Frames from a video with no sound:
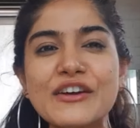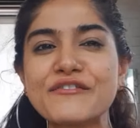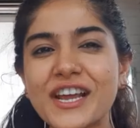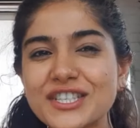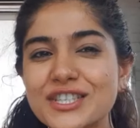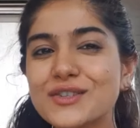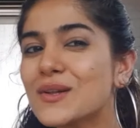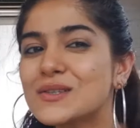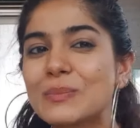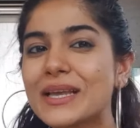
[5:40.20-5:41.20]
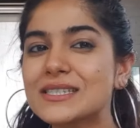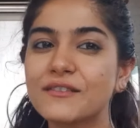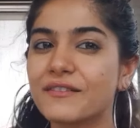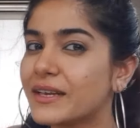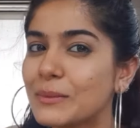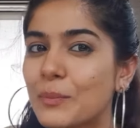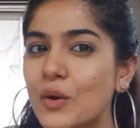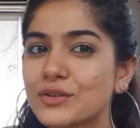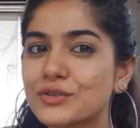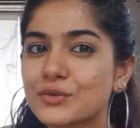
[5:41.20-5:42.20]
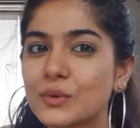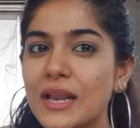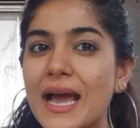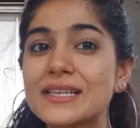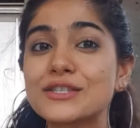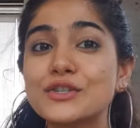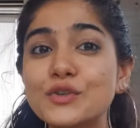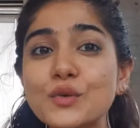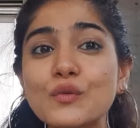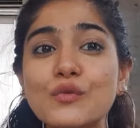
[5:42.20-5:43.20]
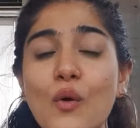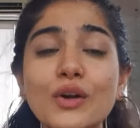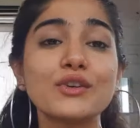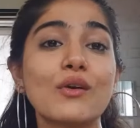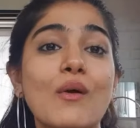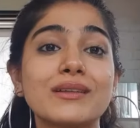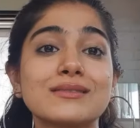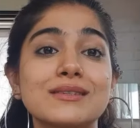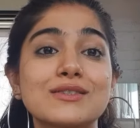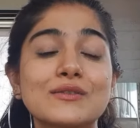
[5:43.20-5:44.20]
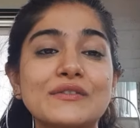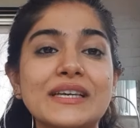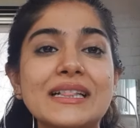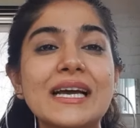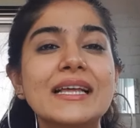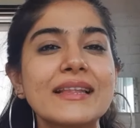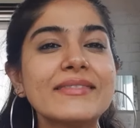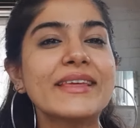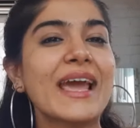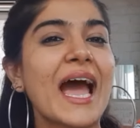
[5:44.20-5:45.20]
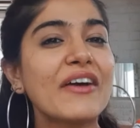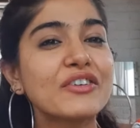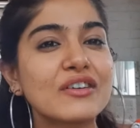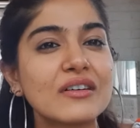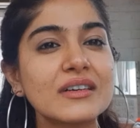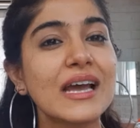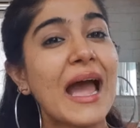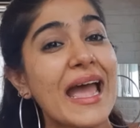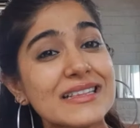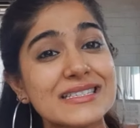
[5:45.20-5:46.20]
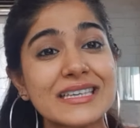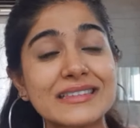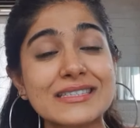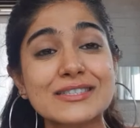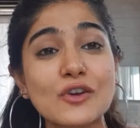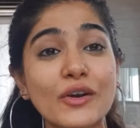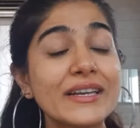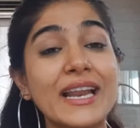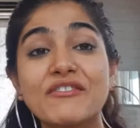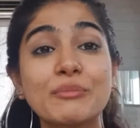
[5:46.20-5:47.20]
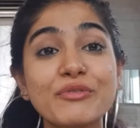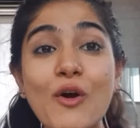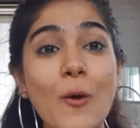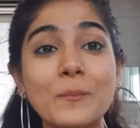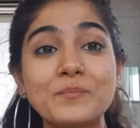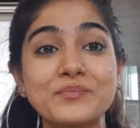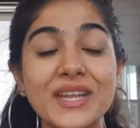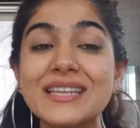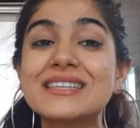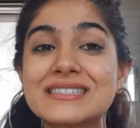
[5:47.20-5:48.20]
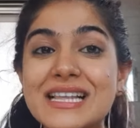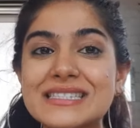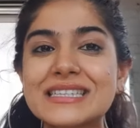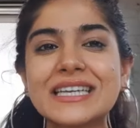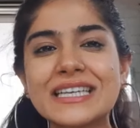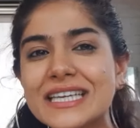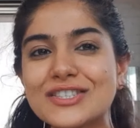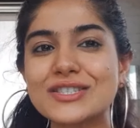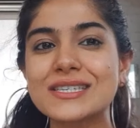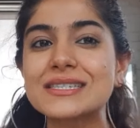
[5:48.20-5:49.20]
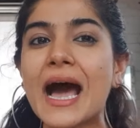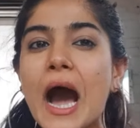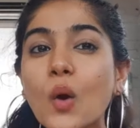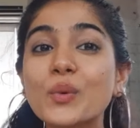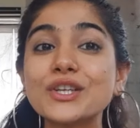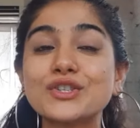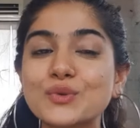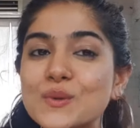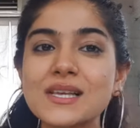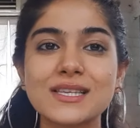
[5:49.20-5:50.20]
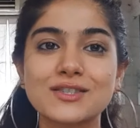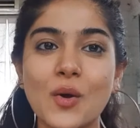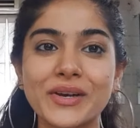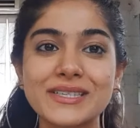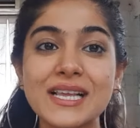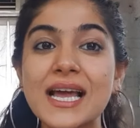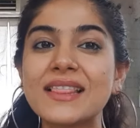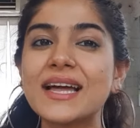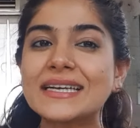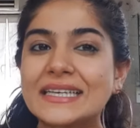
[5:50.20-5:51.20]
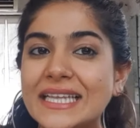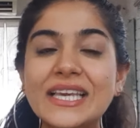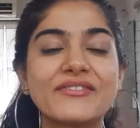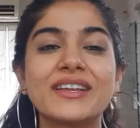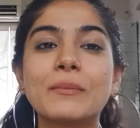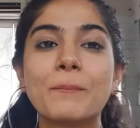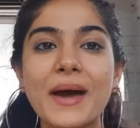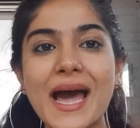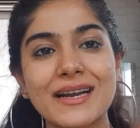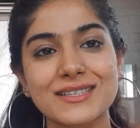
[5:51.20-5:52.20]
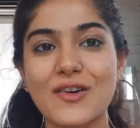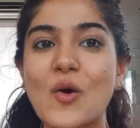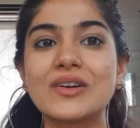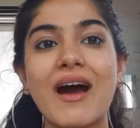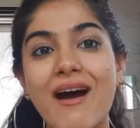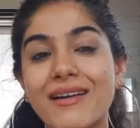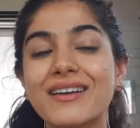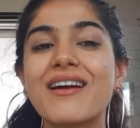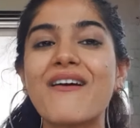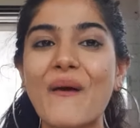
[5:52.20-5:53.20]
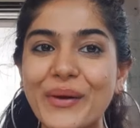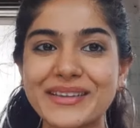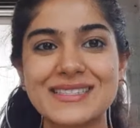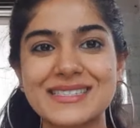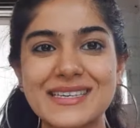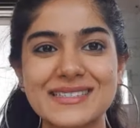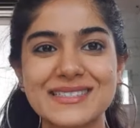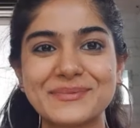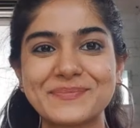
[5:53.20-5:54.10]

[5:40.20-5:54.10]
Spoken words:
Freshness also plays a very important role, as you want your audiences to feel that they have heard and seen this story never before. In this lesson, he teaches us how we choose our stories that leave an impact on our audiences.